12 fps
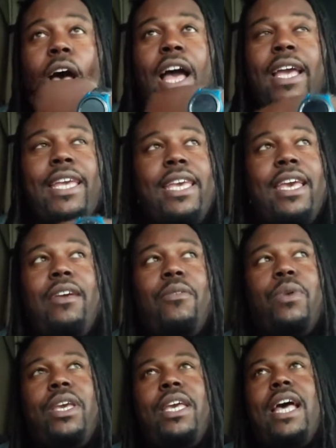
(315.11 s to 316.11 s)
I get
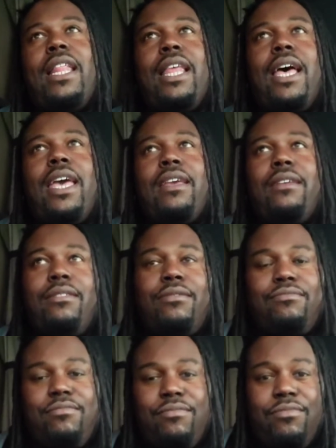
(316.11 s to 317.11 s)
we got like
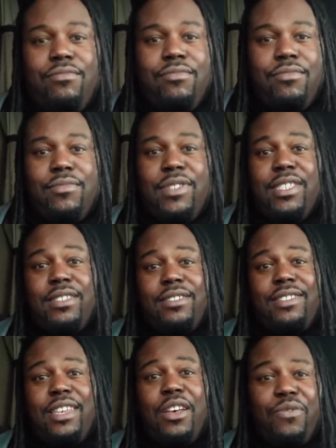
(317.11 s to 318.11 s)

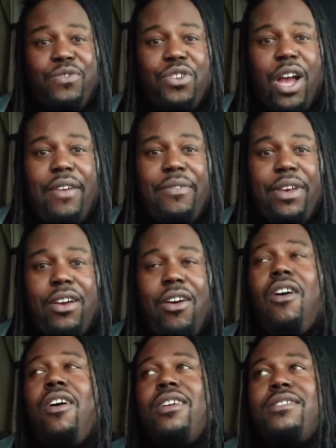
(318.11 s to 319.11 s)
self-driving
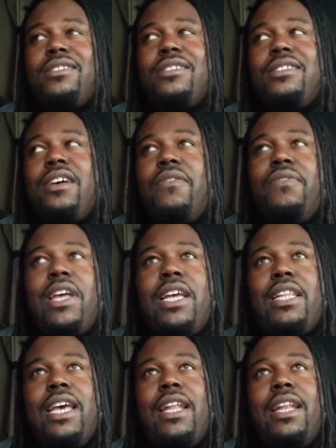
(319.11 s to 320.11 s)
cars and stuff
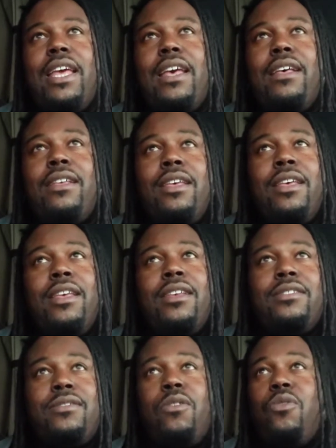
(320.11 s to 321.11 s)
like that now.
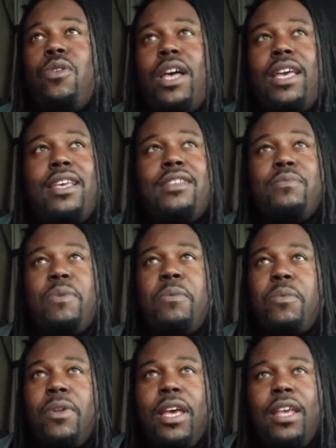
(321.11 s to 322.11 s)
So I guess
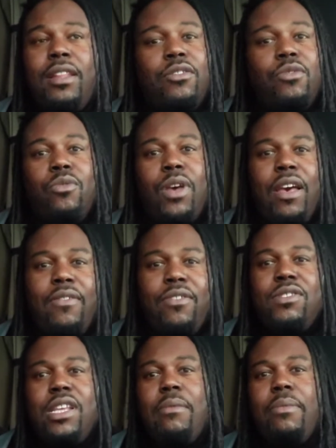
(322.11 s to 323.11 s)
people that do have
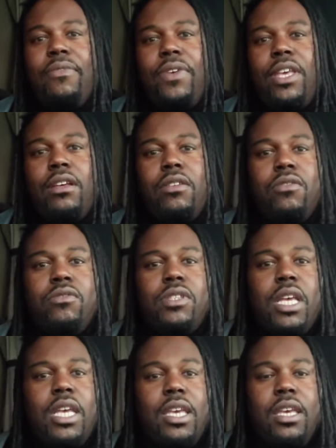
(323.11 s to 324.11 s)
those type of vehicles,
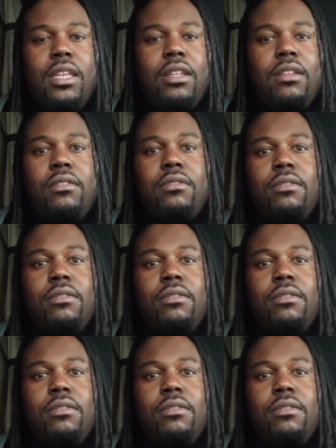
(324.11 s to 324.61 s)
they can,